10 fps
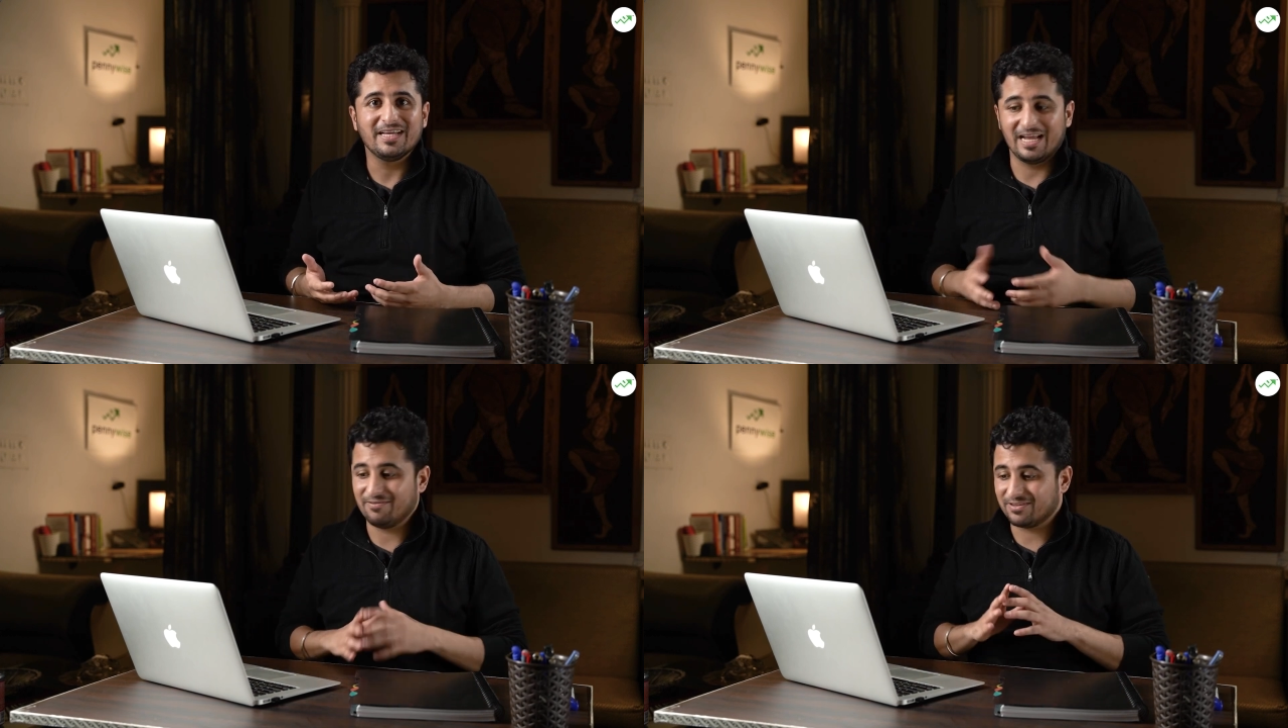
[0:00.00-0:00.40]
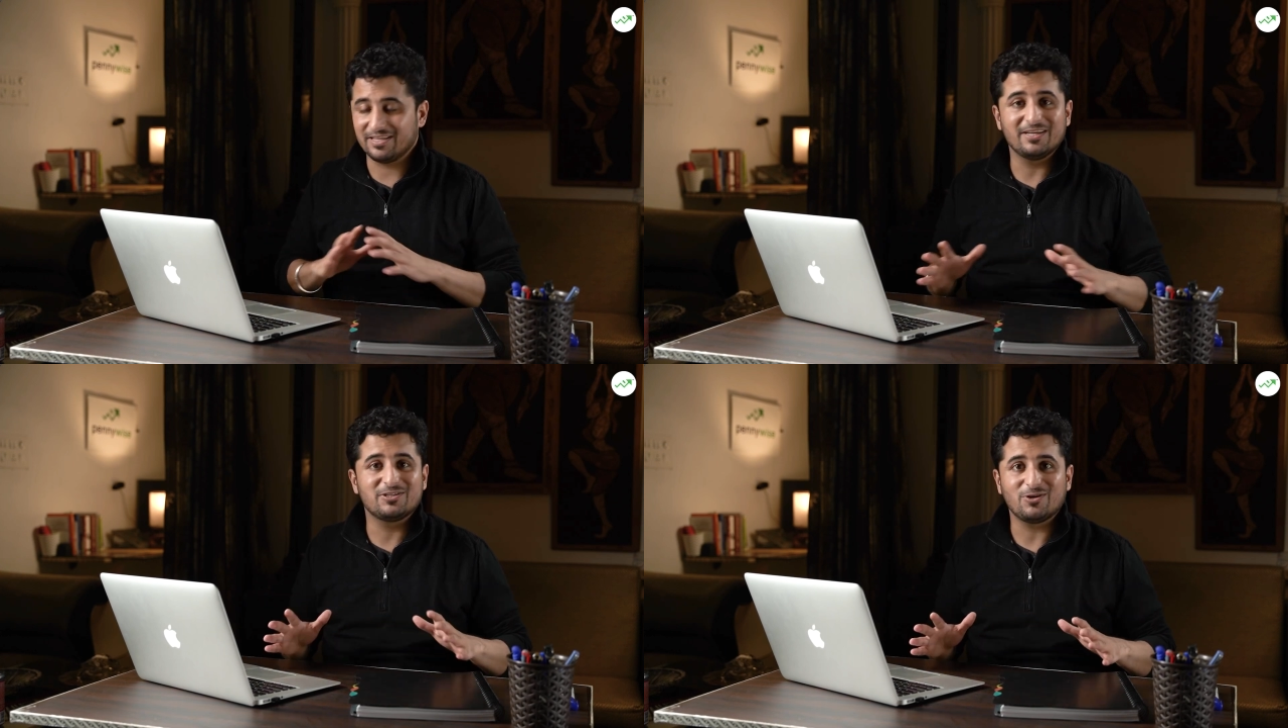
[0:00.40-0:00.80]

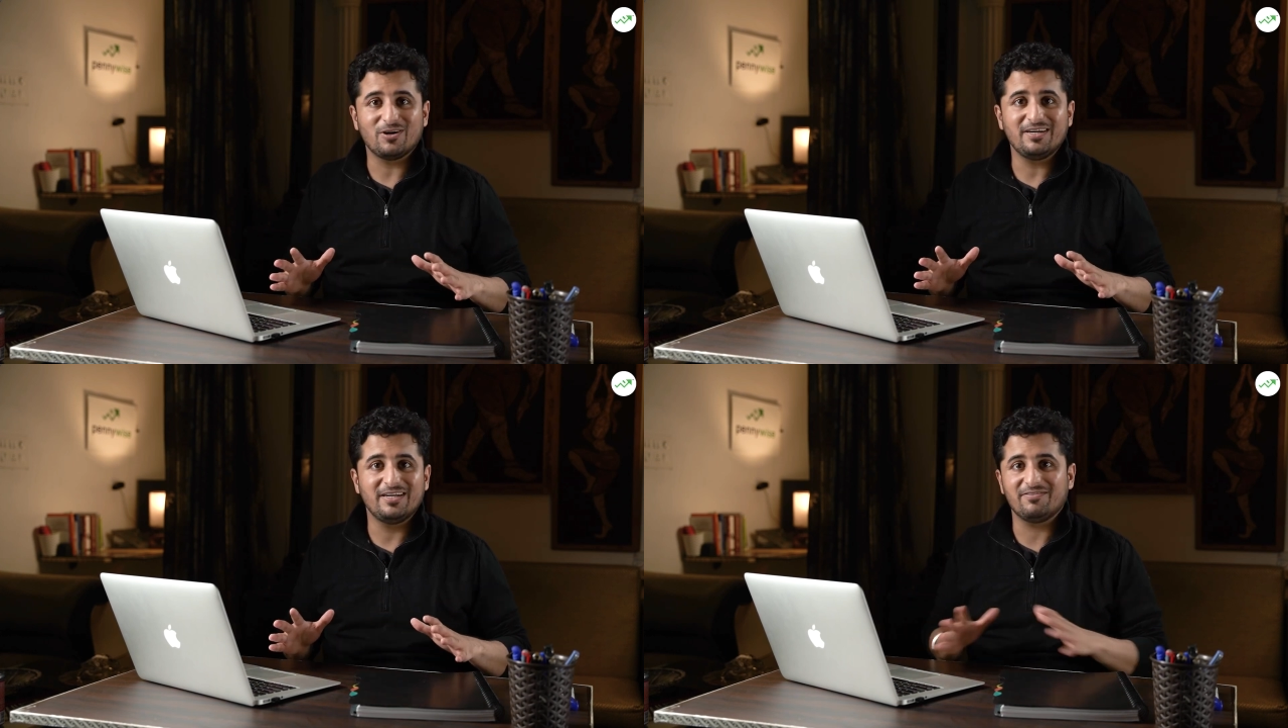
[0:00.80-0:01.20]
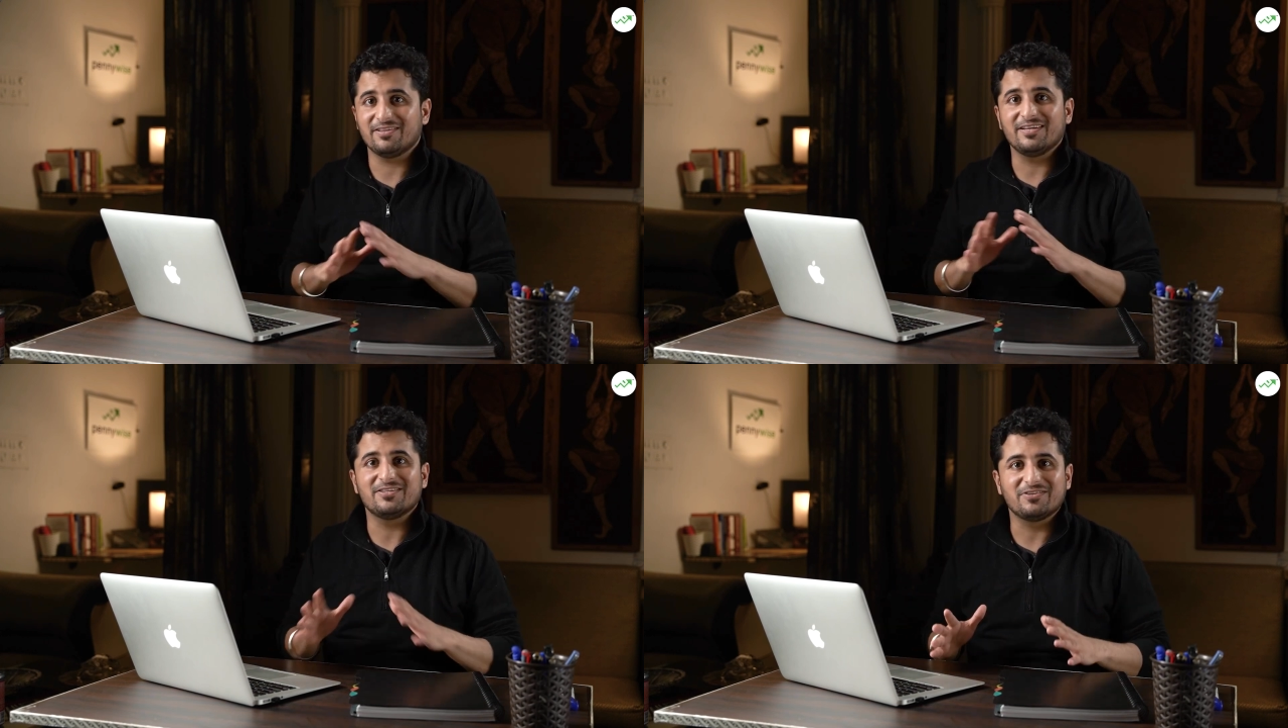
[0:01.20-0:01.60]
Everything is sorted,
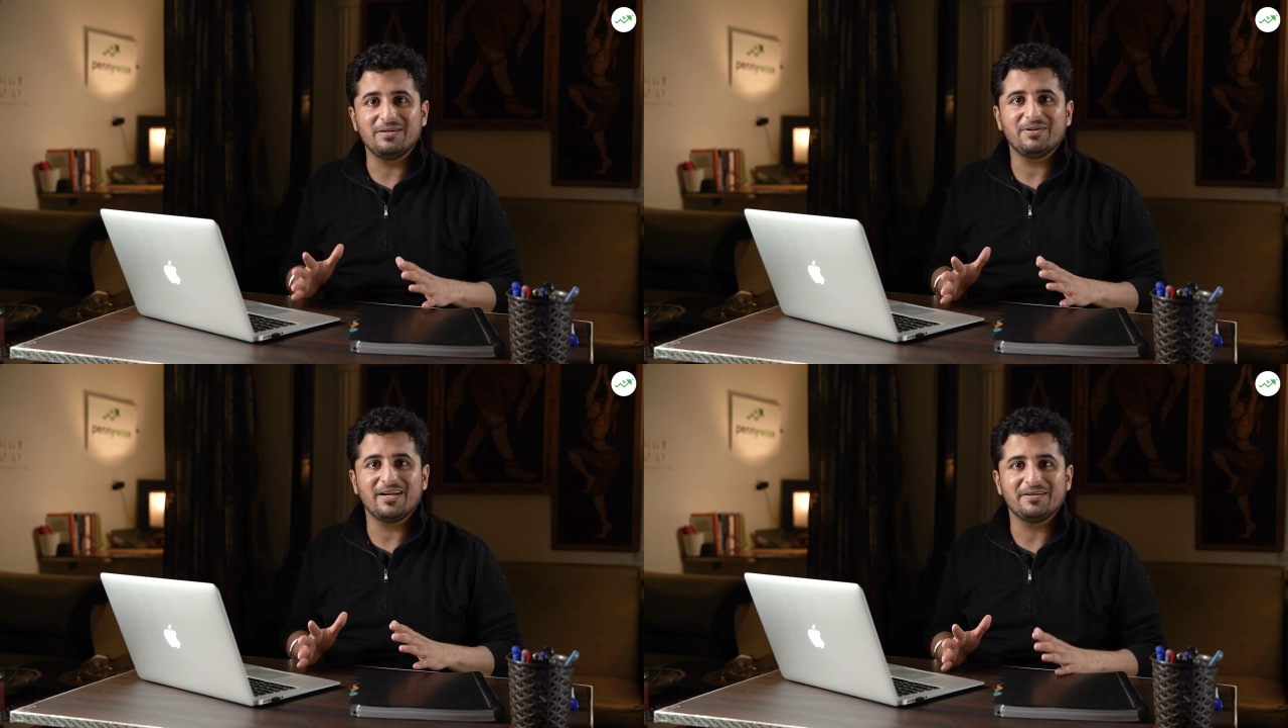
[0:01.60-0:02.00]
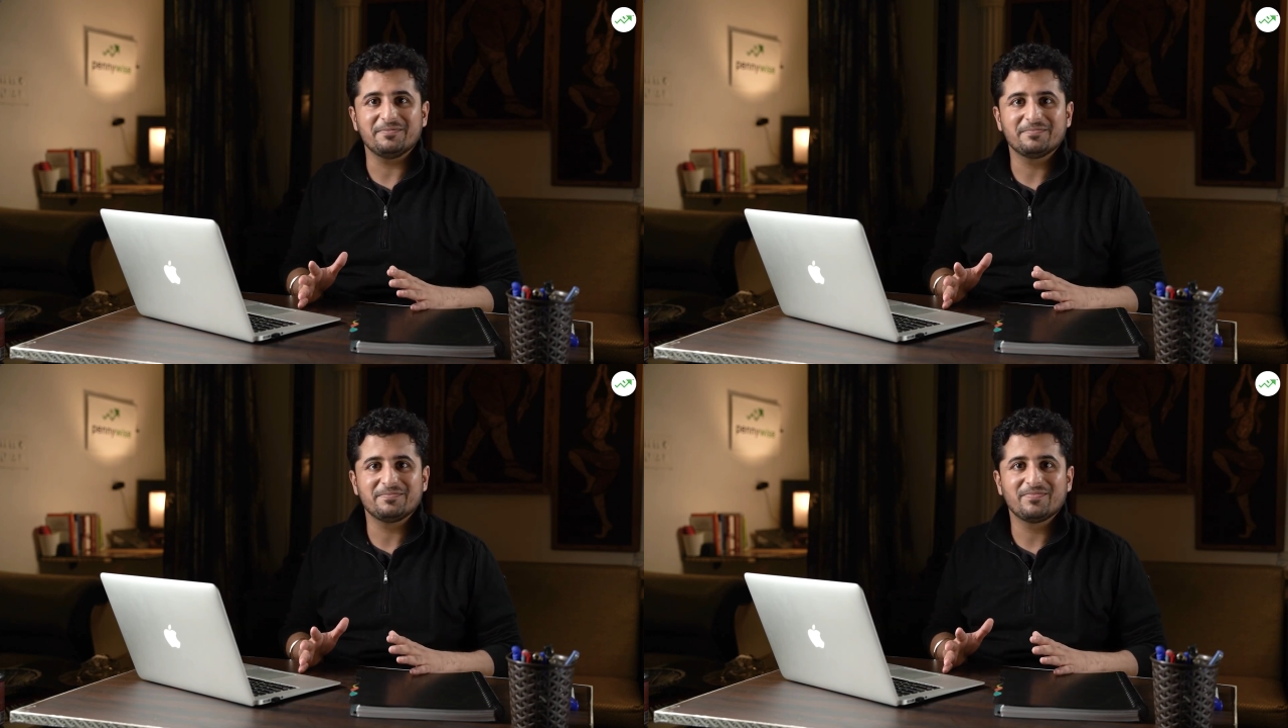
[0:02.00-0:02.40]
everything is streamlined,
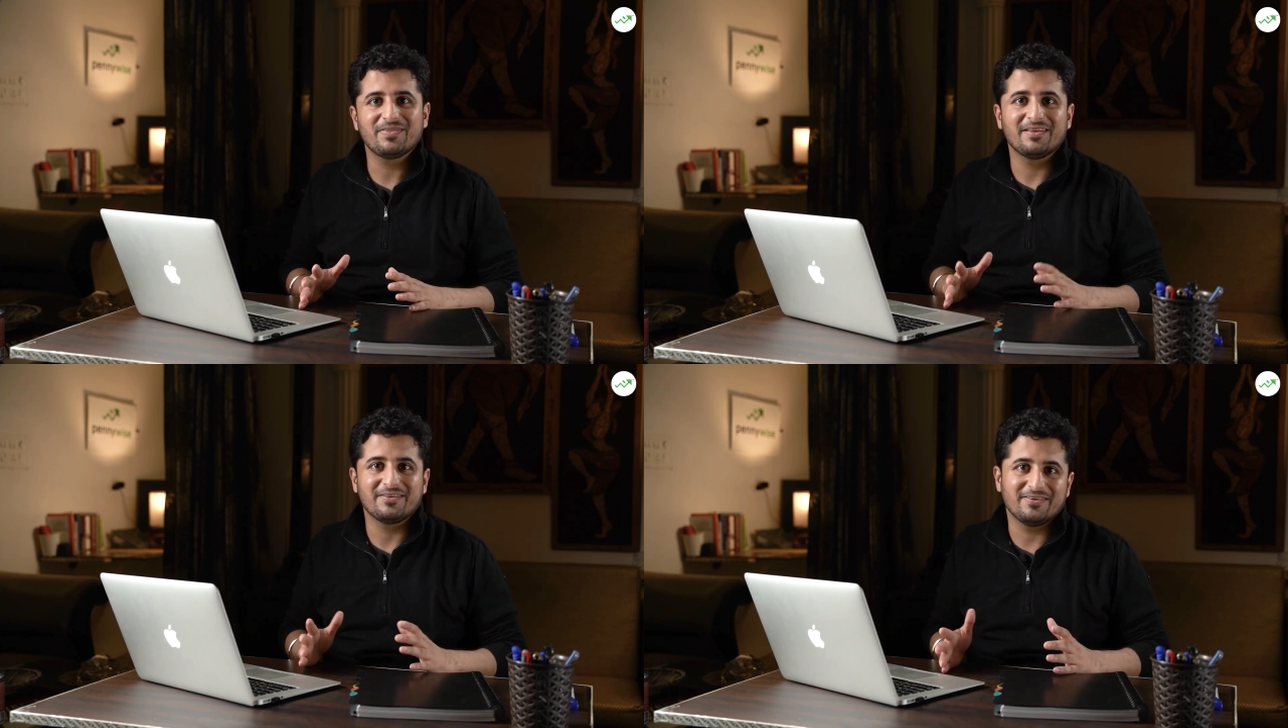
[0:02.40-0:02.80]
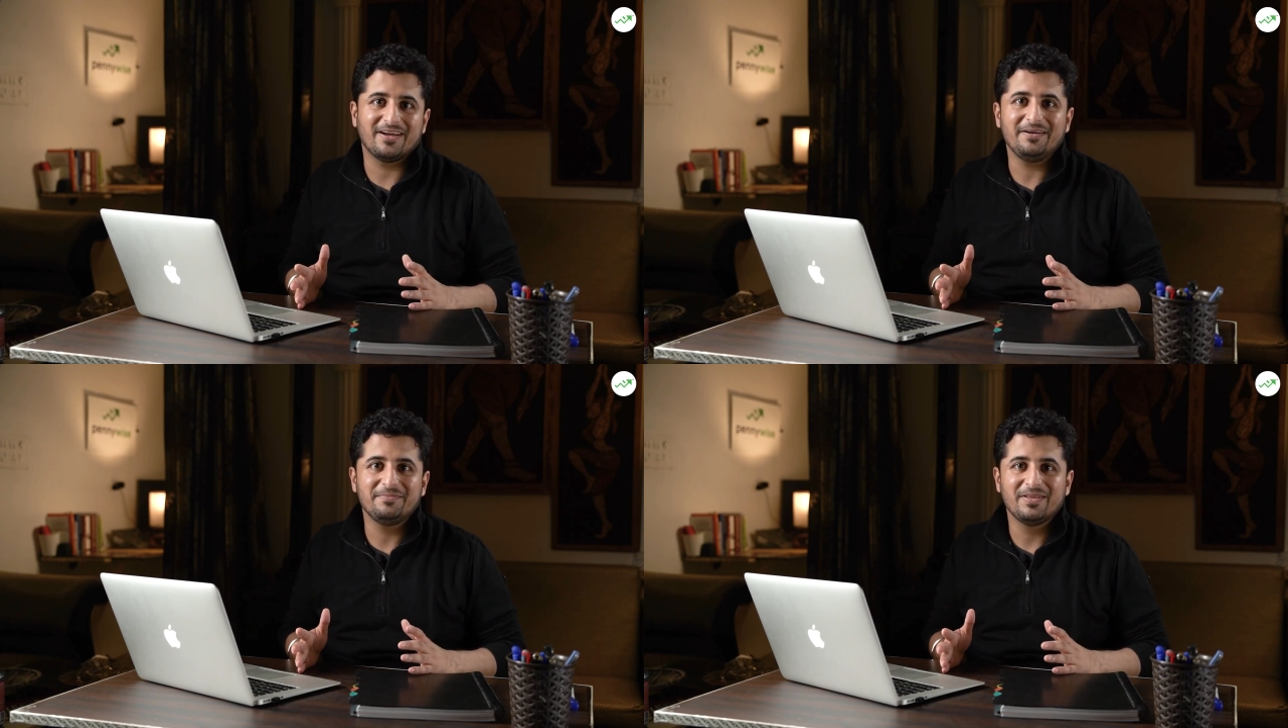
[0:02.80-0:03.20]

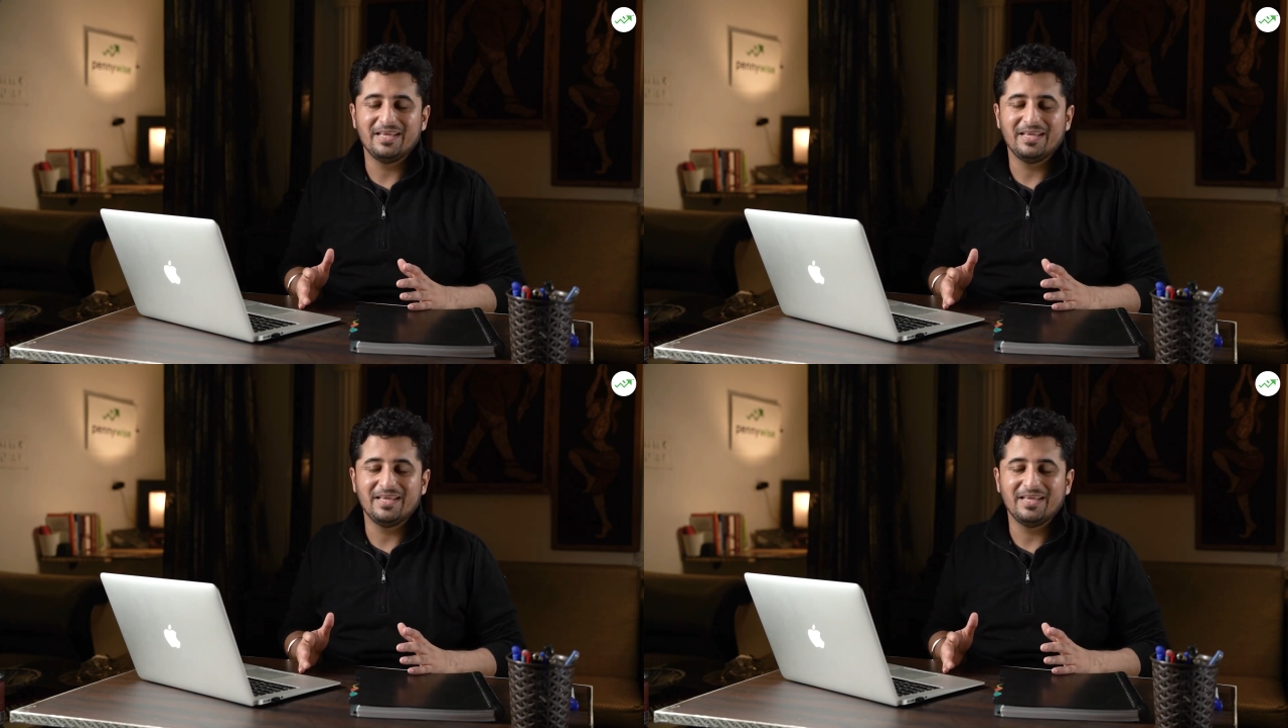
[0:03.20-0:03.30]
right?